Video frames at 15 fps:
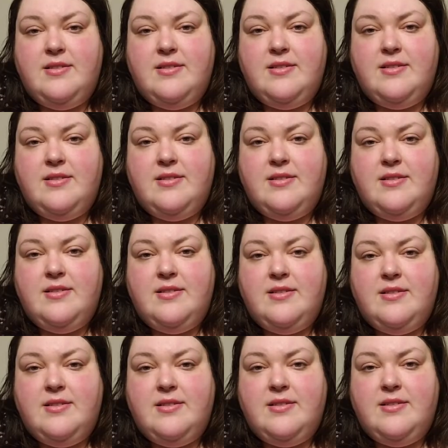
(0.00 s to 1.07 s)
You
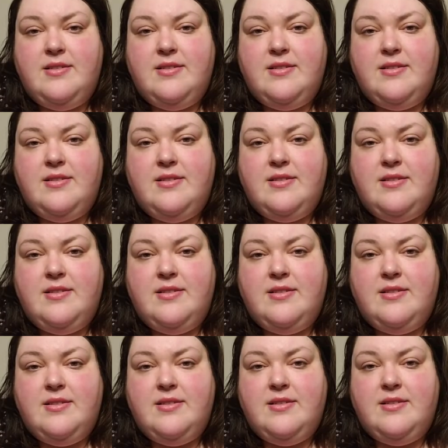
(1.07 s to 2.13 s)
are a
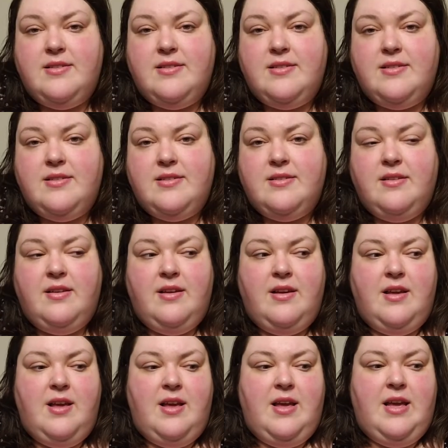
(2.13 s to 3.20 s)
fool.
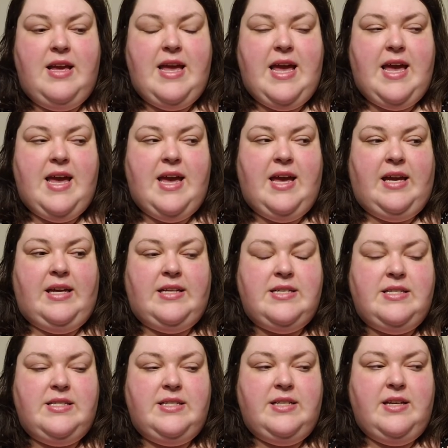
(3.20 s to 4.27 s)

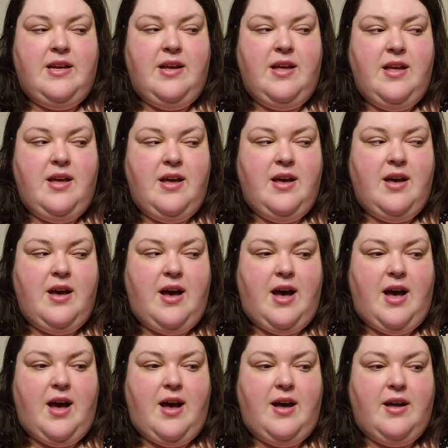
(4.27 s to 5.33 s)
And
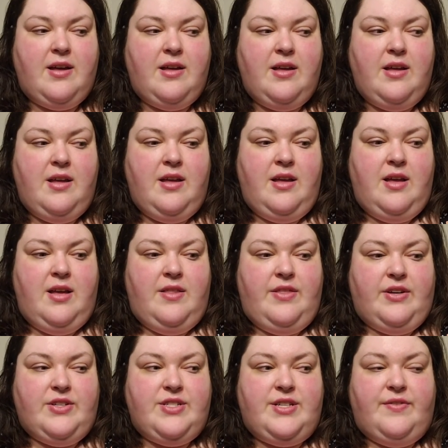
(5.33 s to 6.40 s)
uh,
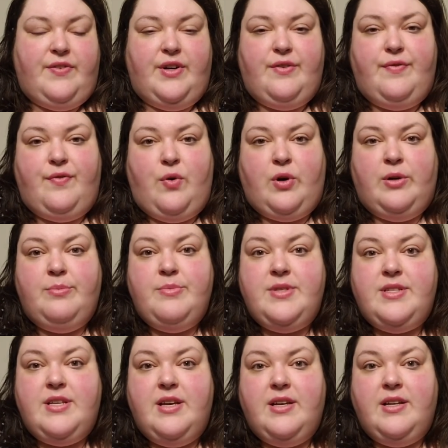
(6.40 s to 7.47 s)
there's different
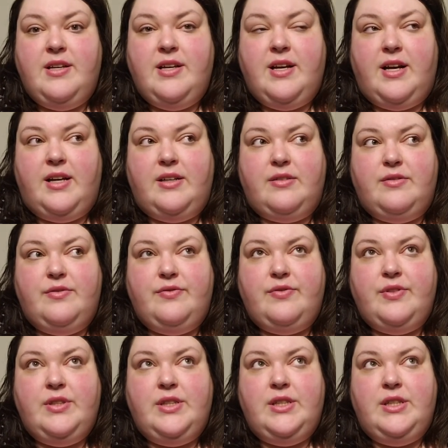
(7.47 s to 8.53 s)
forms of
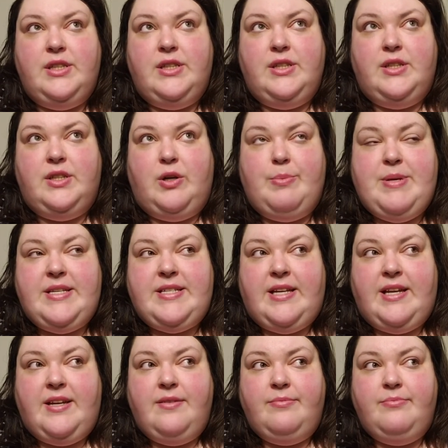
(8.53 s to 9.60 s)

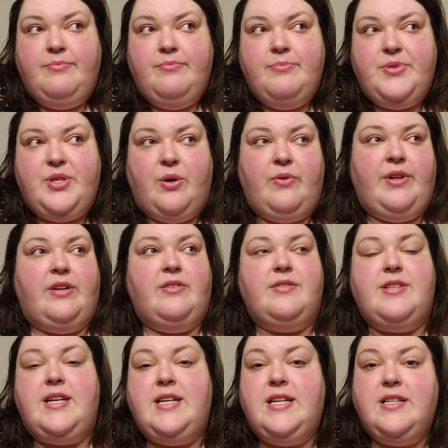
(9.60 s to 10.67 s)
obesity. So
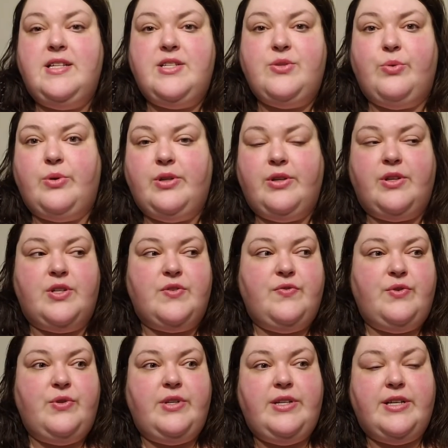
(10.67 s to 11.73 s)
there's eating disorder, there's
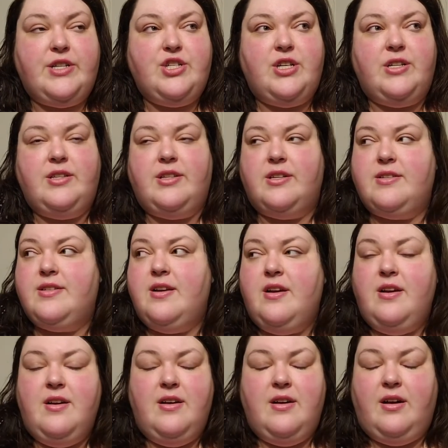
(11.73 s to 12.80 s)
food addiction, there's
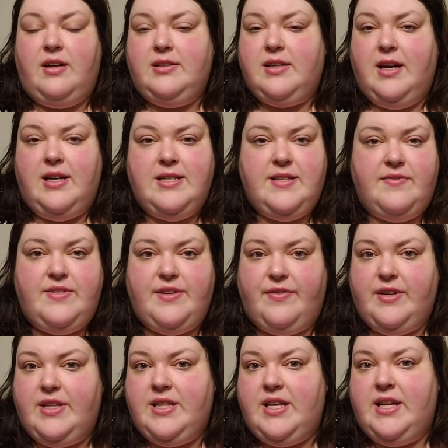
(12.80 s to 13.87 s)
all kinds of
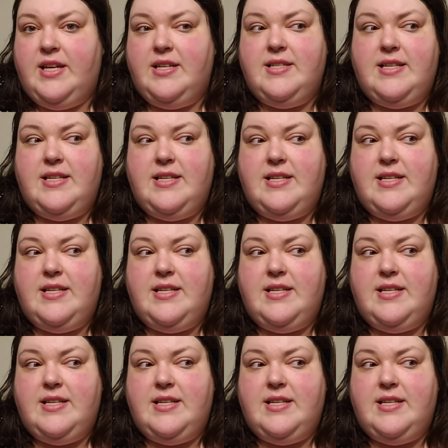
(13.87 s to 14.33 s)
different things.